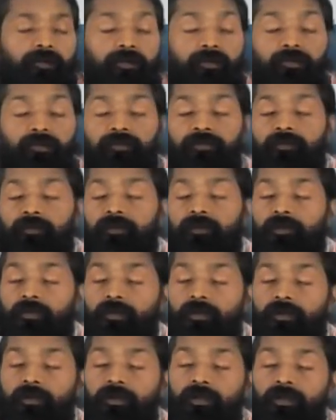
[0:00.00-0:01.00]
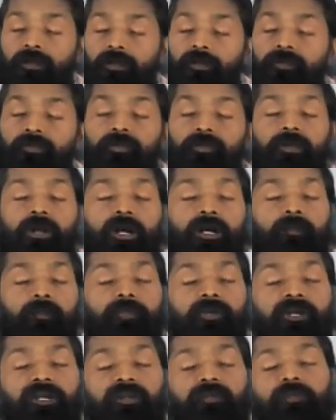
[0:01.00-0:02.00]
insecurity, should
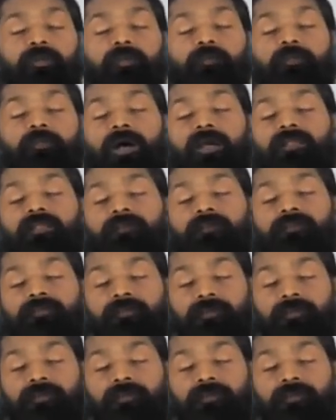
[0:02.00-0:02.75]
not be driven by the